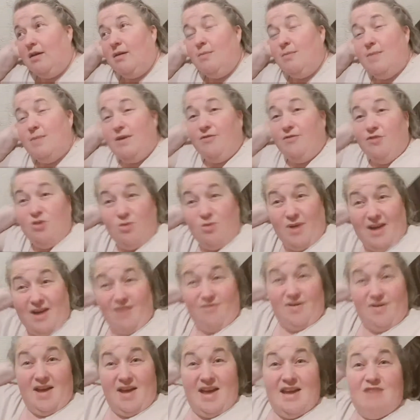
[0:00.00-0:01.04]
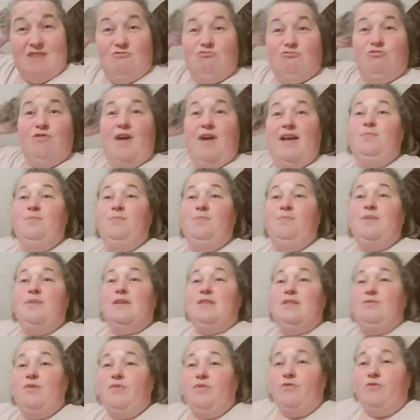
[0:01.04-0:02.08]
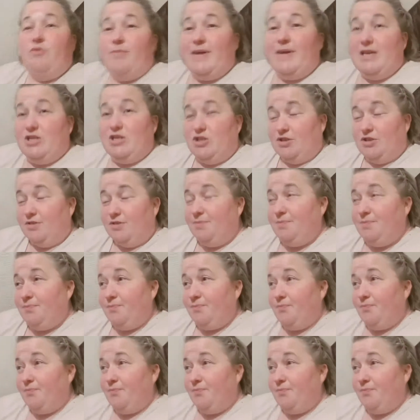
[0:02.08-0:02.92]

If you have a random bit of information,